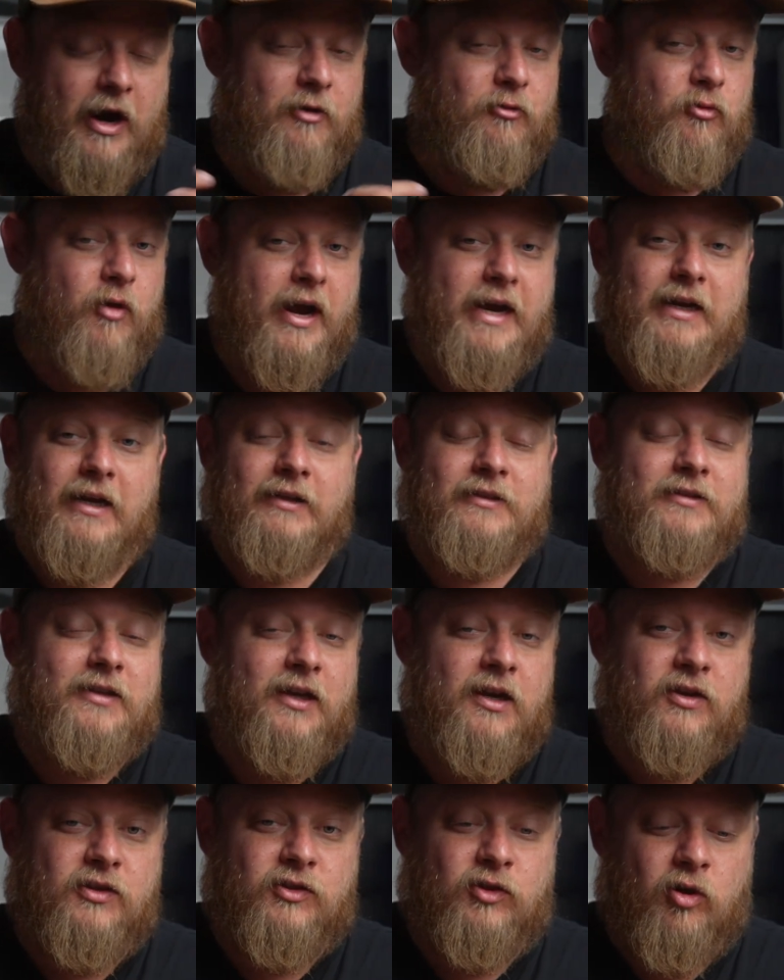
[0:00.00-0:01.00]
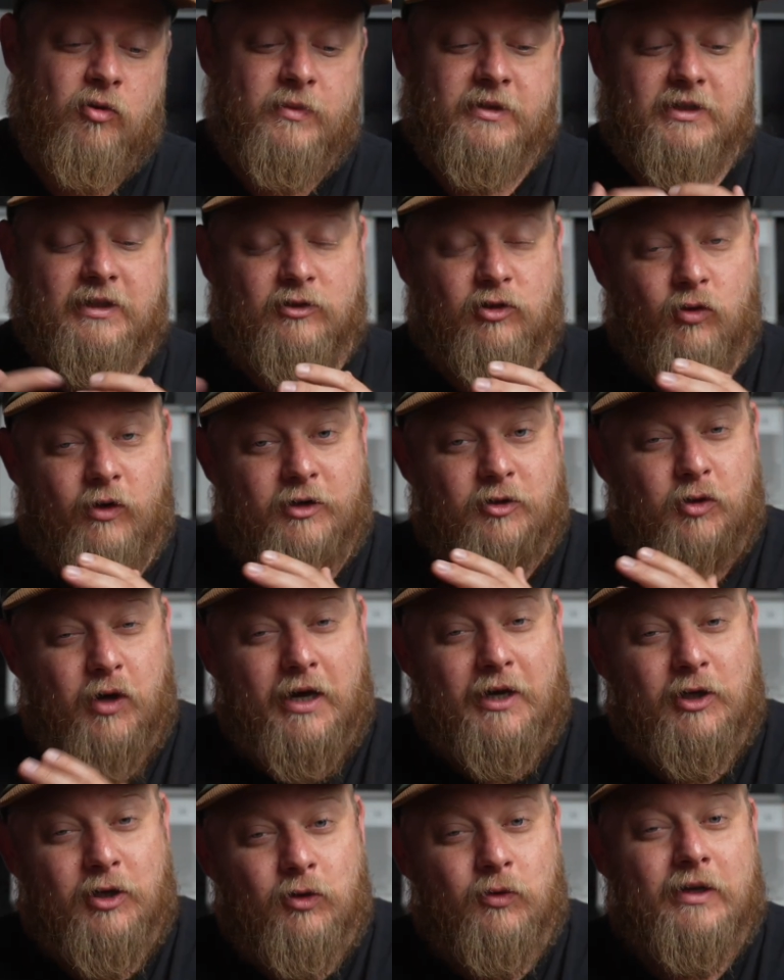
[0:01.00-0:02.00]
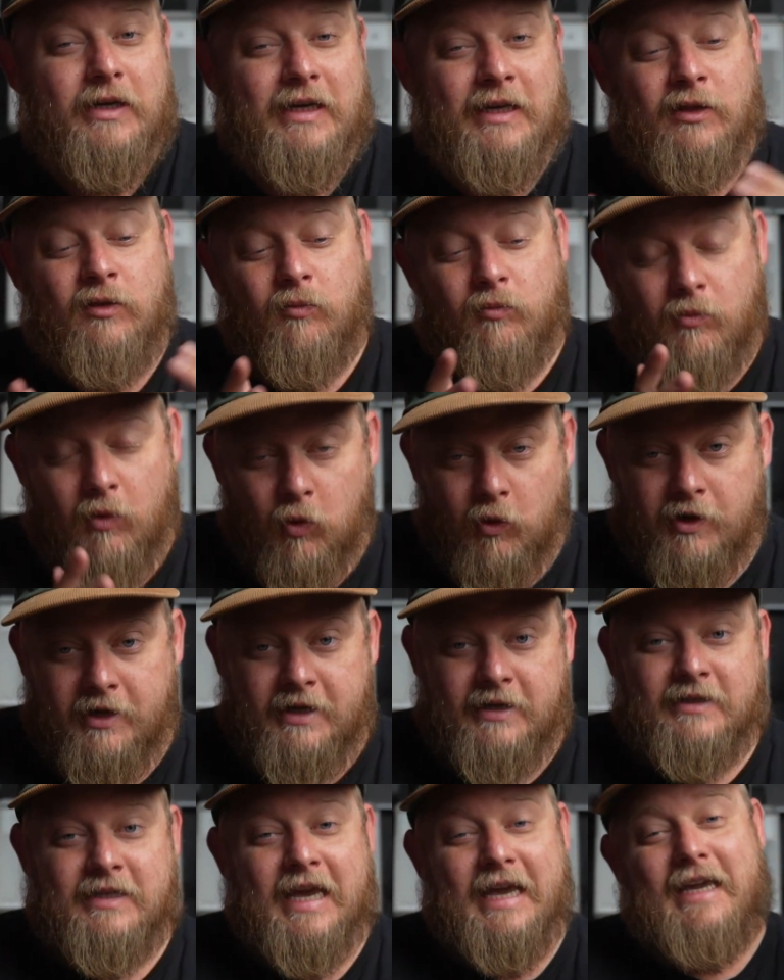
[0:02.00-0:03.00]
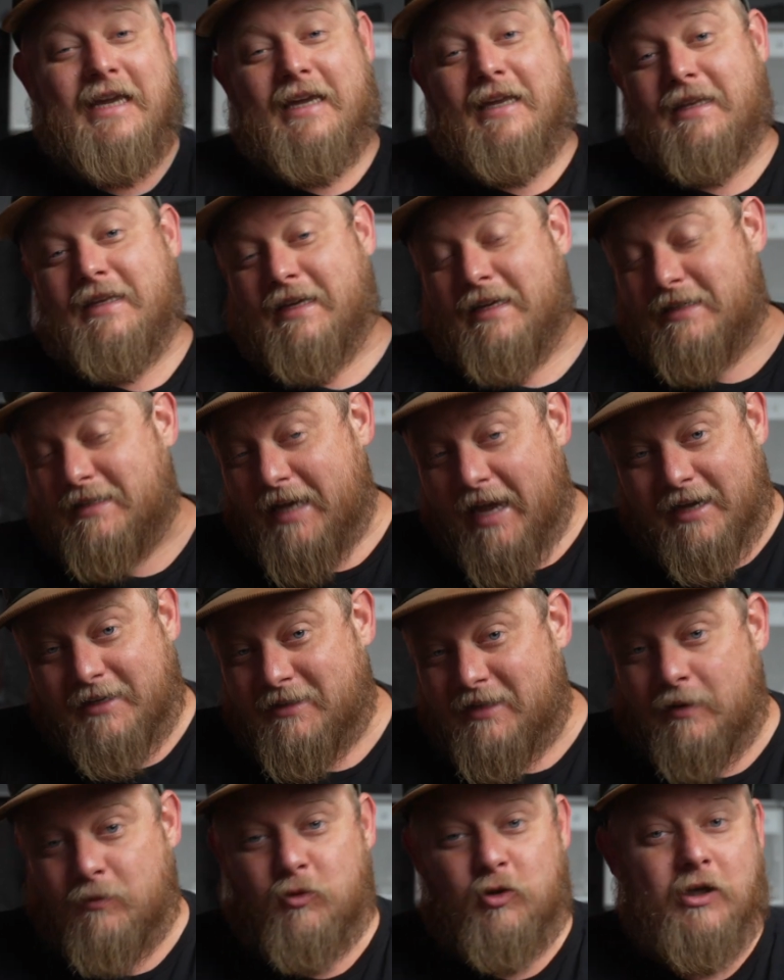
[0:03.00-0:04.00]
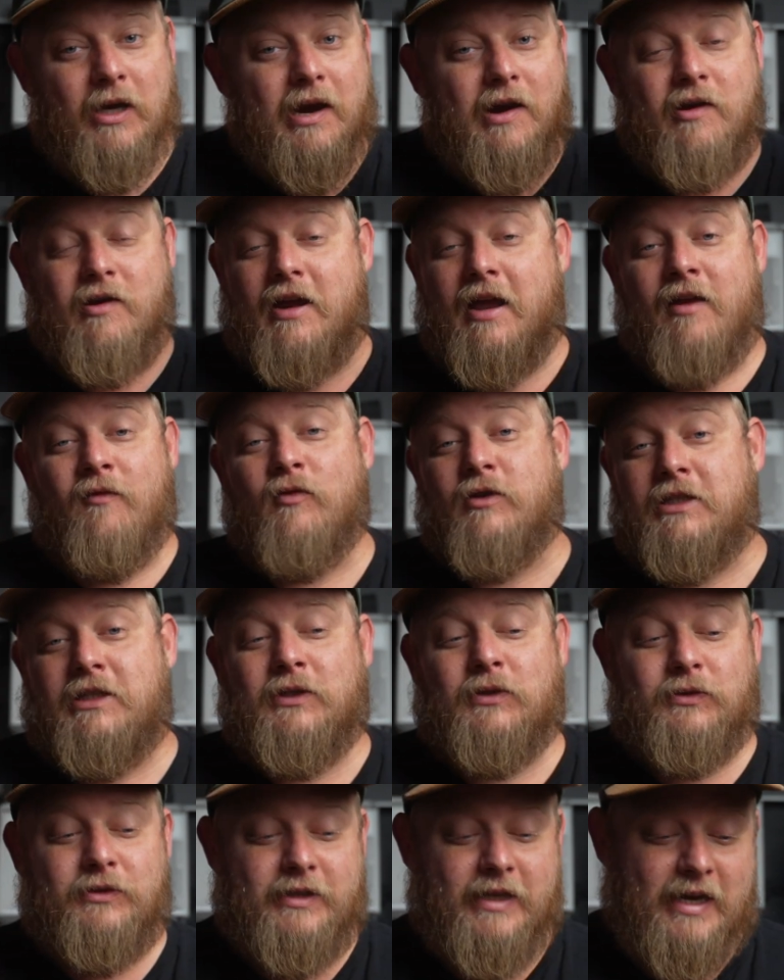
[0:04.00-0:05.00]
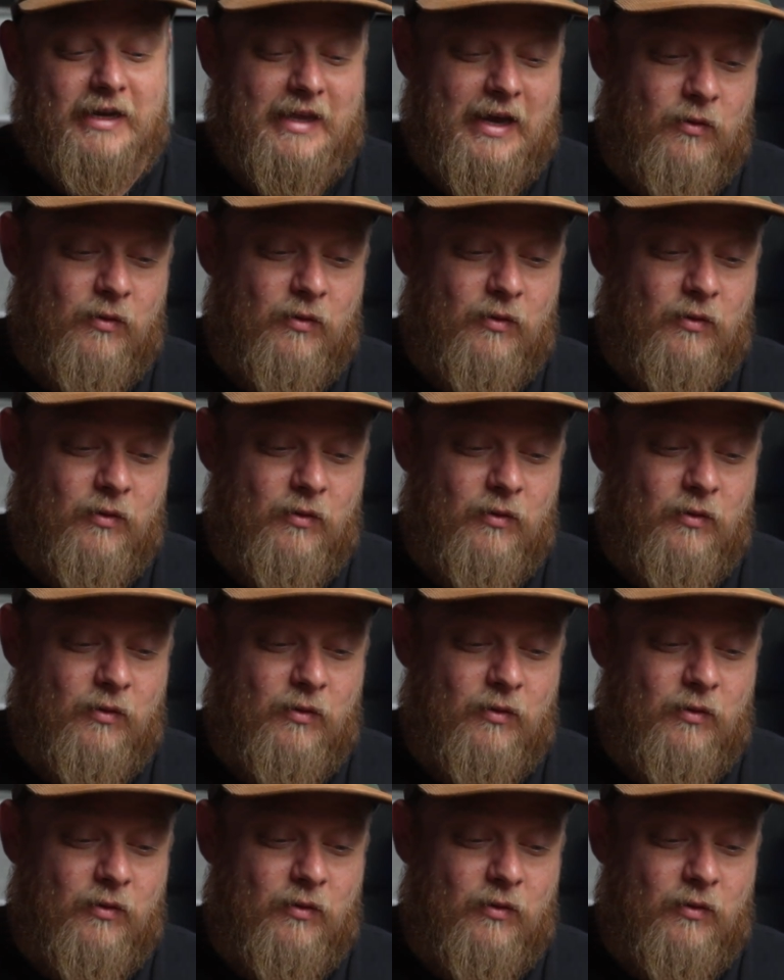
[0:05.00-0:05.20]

I write a ton of sermons and so I try to do it in the mornings in the exact same chair every single day.